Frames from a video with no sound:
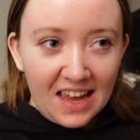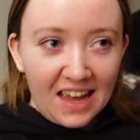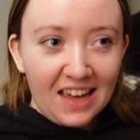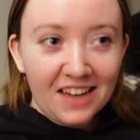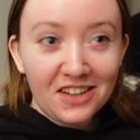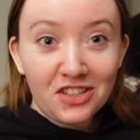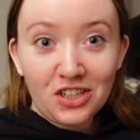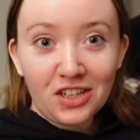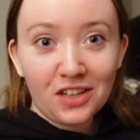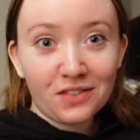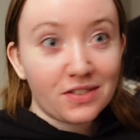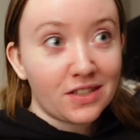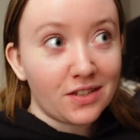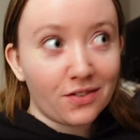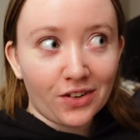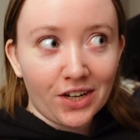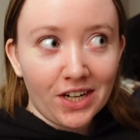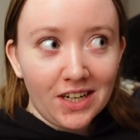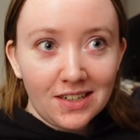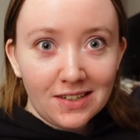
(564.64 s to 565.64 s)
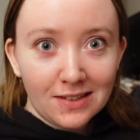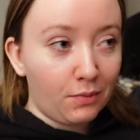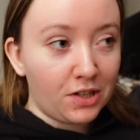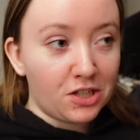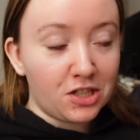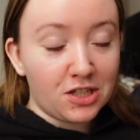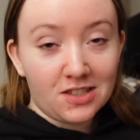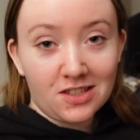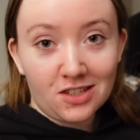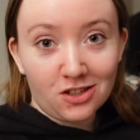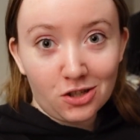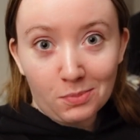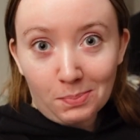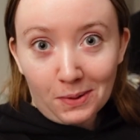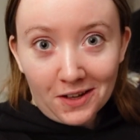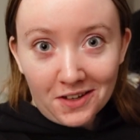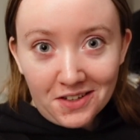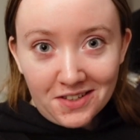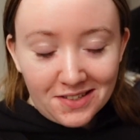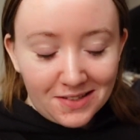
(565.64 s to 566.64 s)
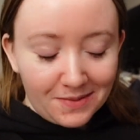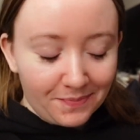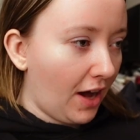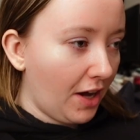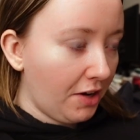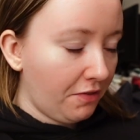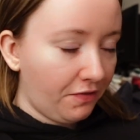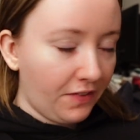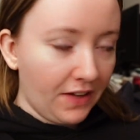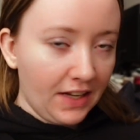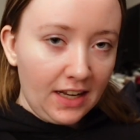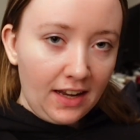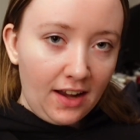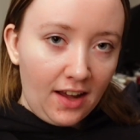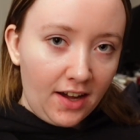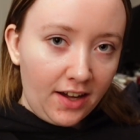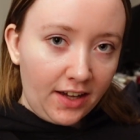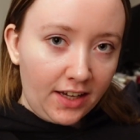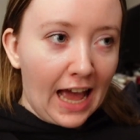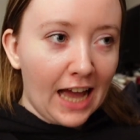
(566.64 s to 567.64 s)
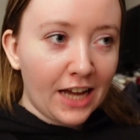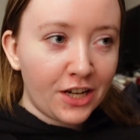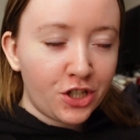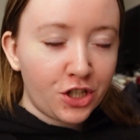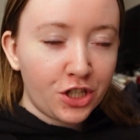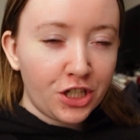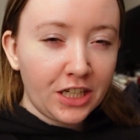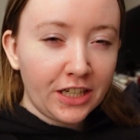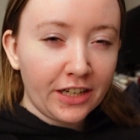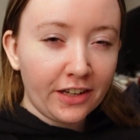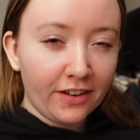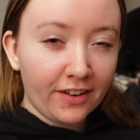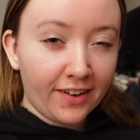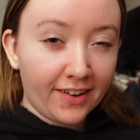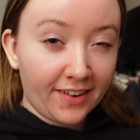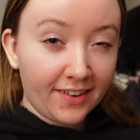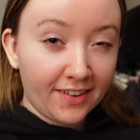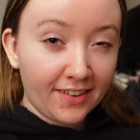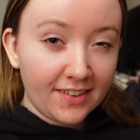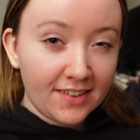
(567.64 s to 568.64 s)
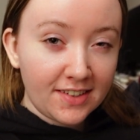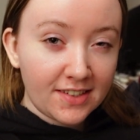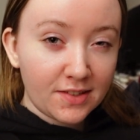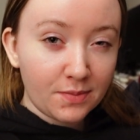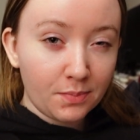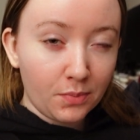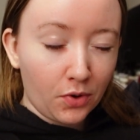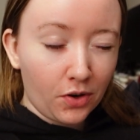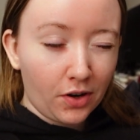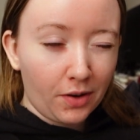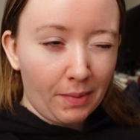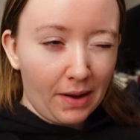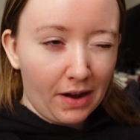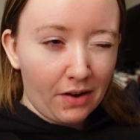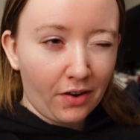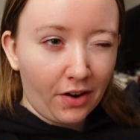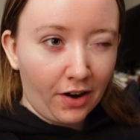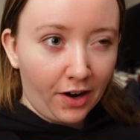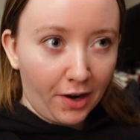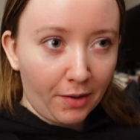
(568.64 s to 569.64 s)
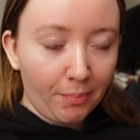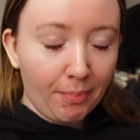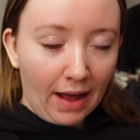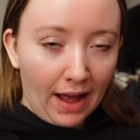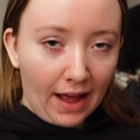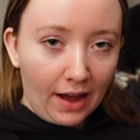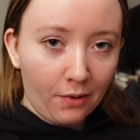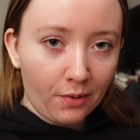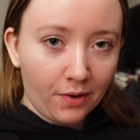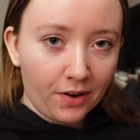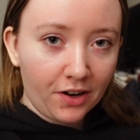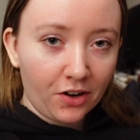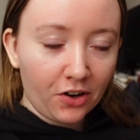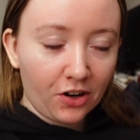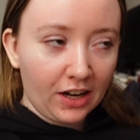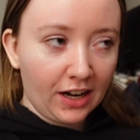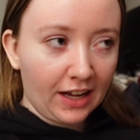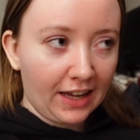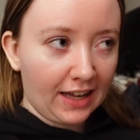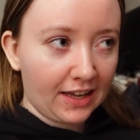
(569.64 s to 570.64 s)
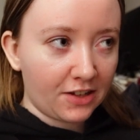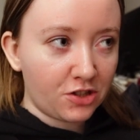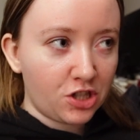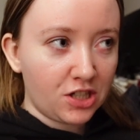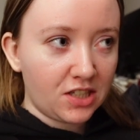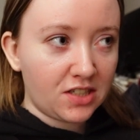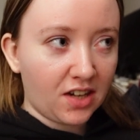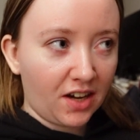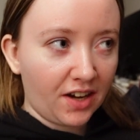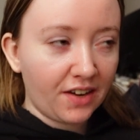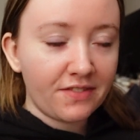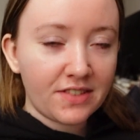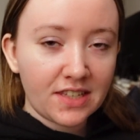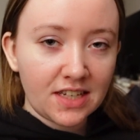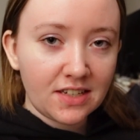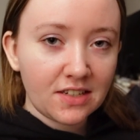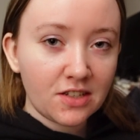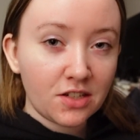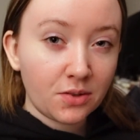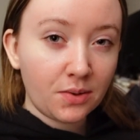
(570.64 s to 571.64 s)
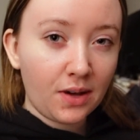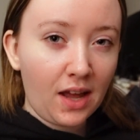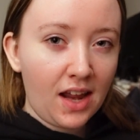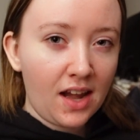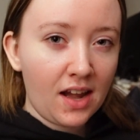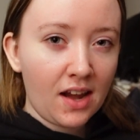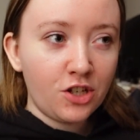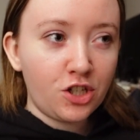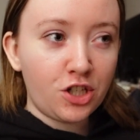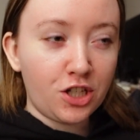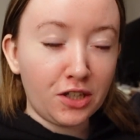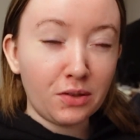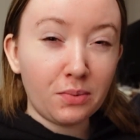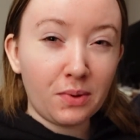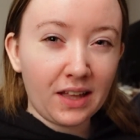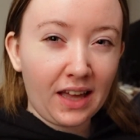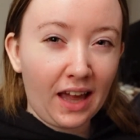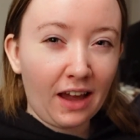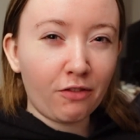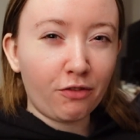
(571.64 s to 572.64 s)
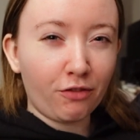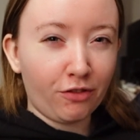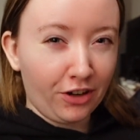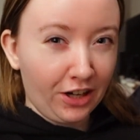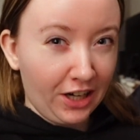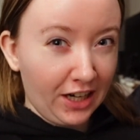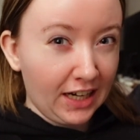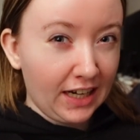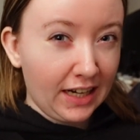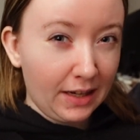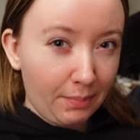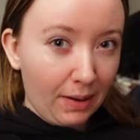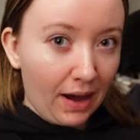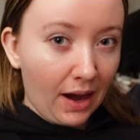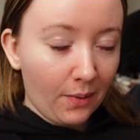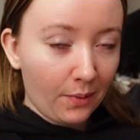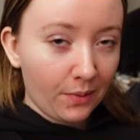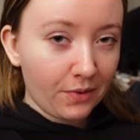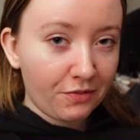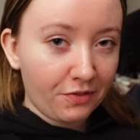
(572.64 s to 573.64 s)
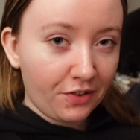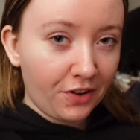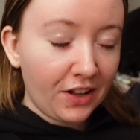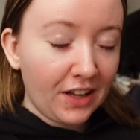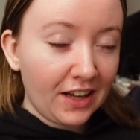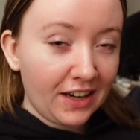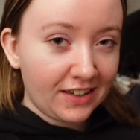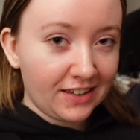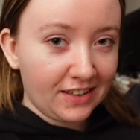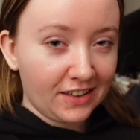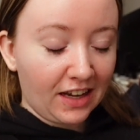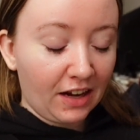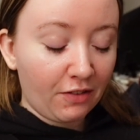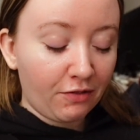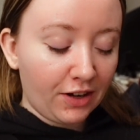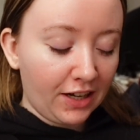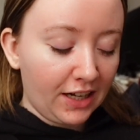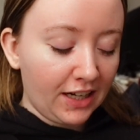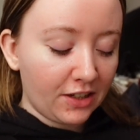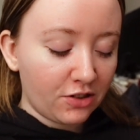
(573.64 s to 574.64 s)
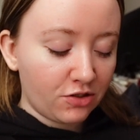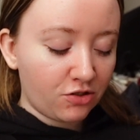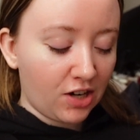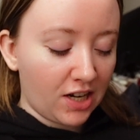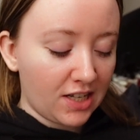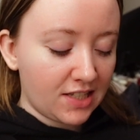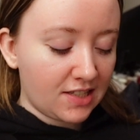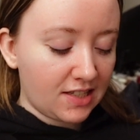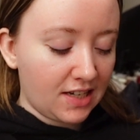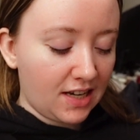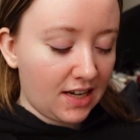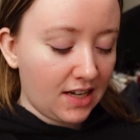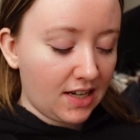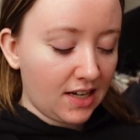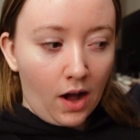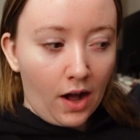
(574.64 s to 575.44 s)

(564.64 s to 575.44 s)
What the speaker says: She loves to read, which is such a plus. I feel like as she learns more about her power, or like as she dives into it, she will get really powerful and it'll get really interesting.